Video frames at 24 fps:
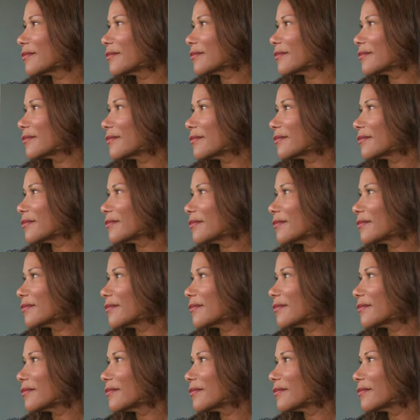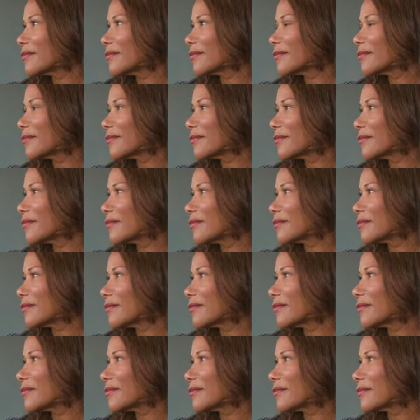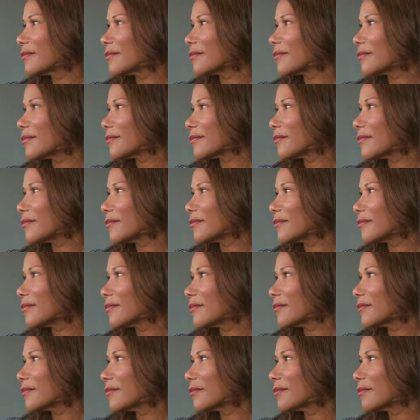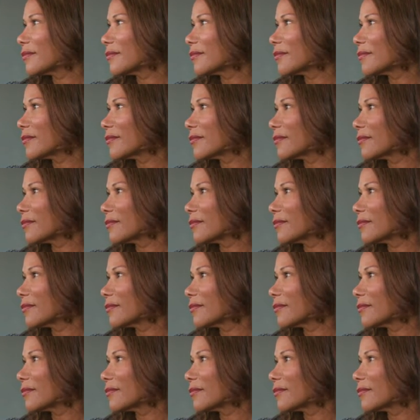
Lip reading: This person isn't speaking.